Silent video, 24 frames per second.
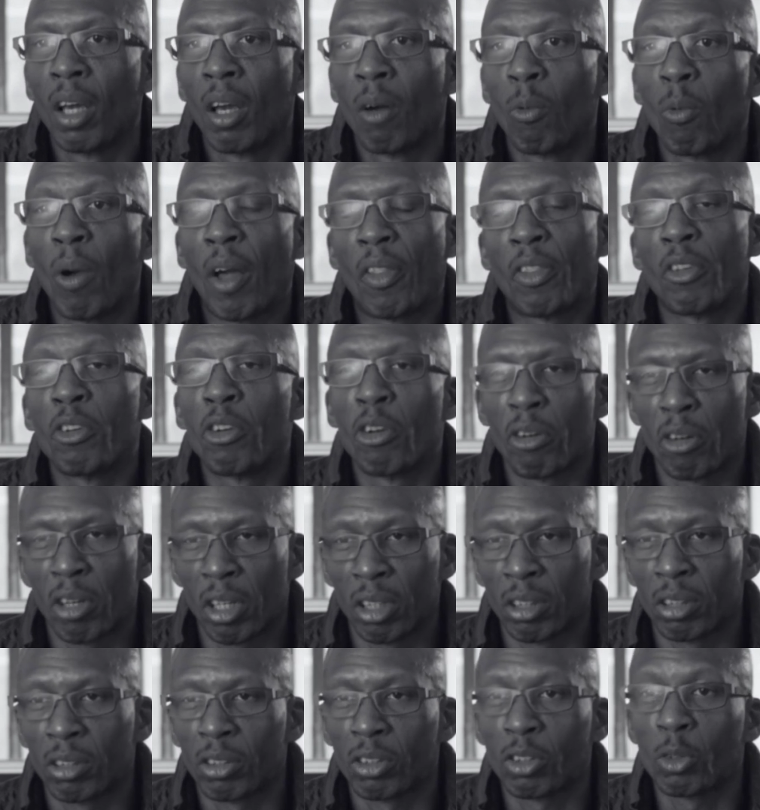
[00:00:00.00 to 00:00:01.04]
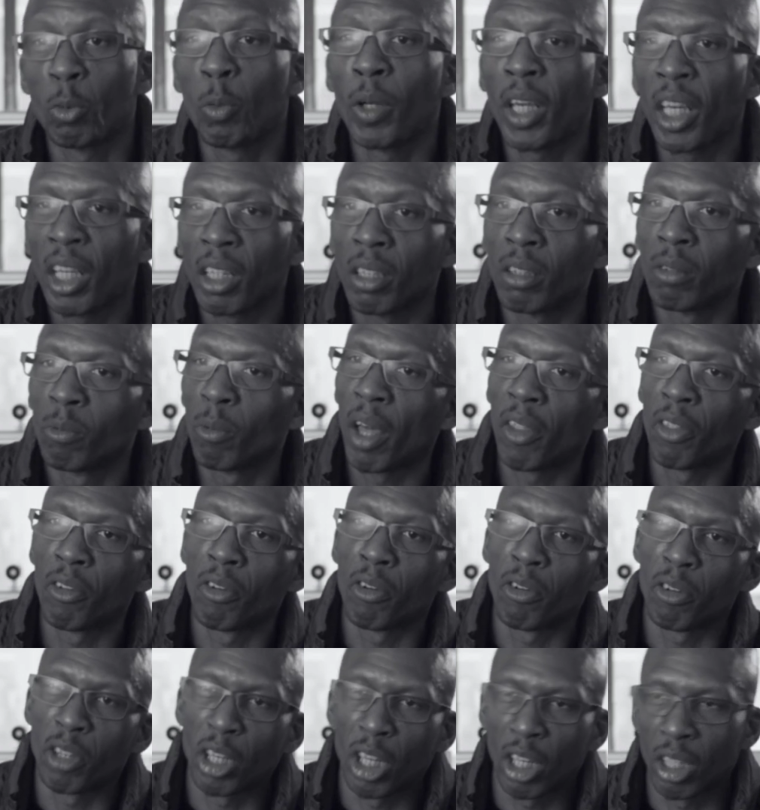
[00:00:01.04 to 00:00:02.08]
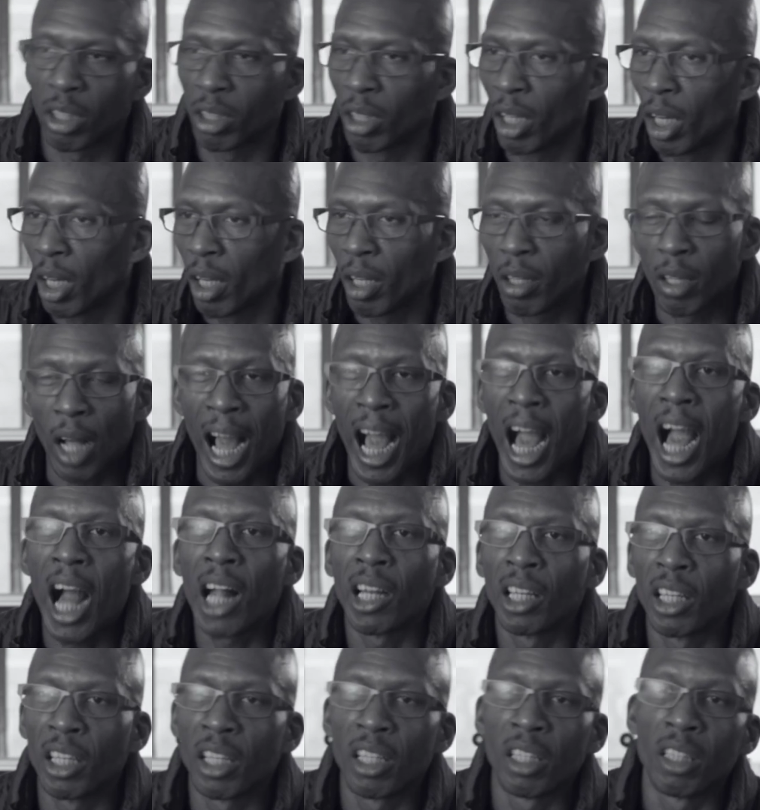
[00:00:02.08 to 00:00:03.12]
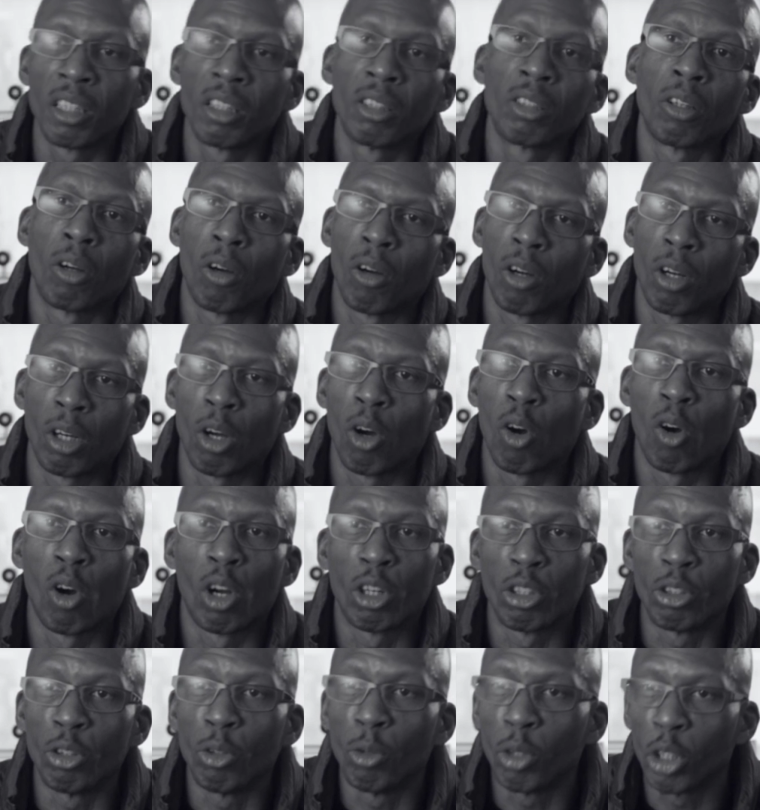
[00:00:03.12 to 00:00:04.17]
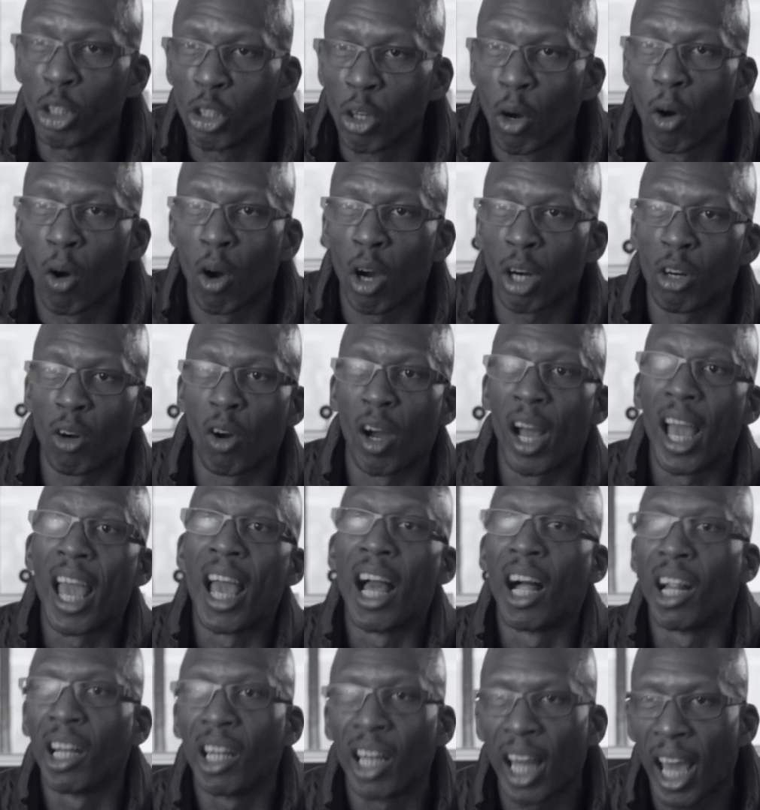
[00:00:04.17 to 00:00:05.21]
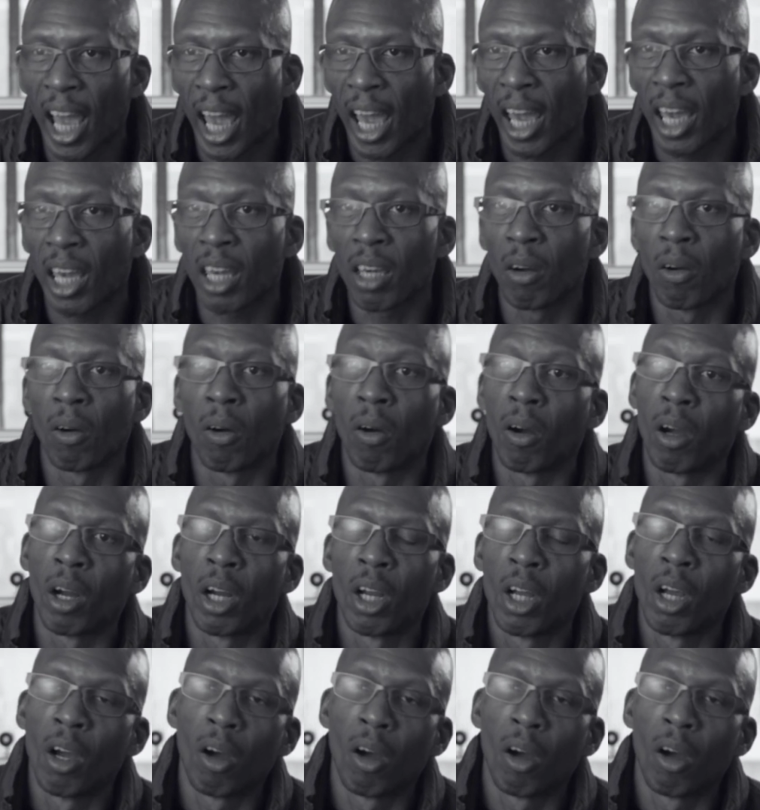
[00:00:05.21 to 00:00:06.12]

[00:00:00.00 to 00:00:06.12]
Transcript: whether you're in Sweden, whether you're in Holland or New York or LA or